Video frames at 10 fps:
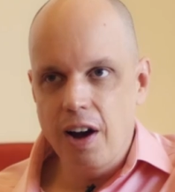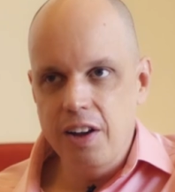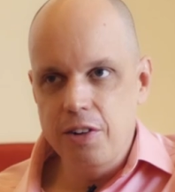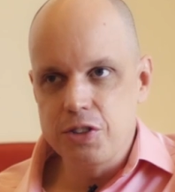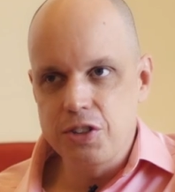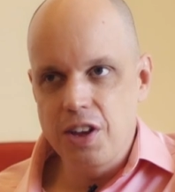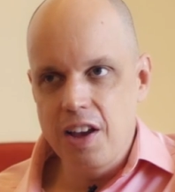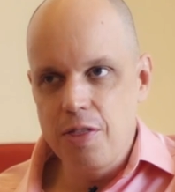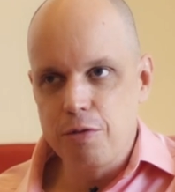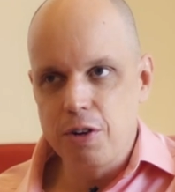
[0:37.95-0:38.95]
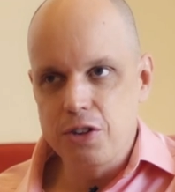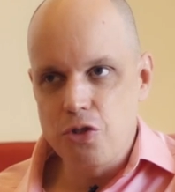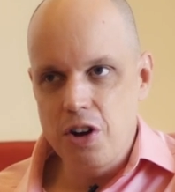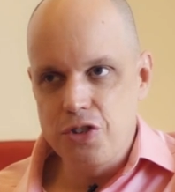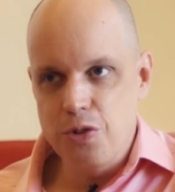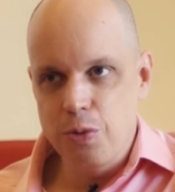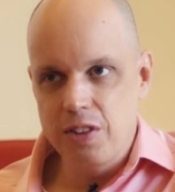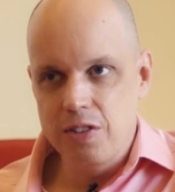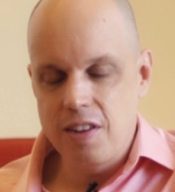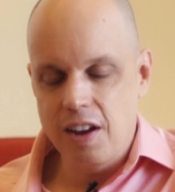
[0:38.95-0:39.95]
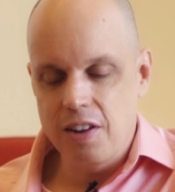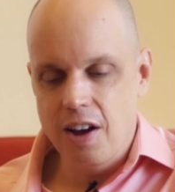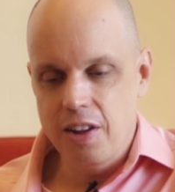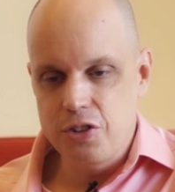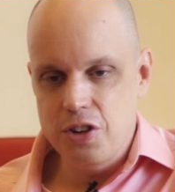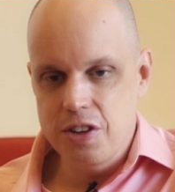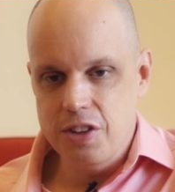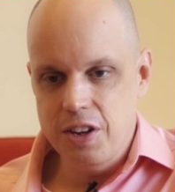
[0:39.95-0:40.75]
I understand the frustration when technology is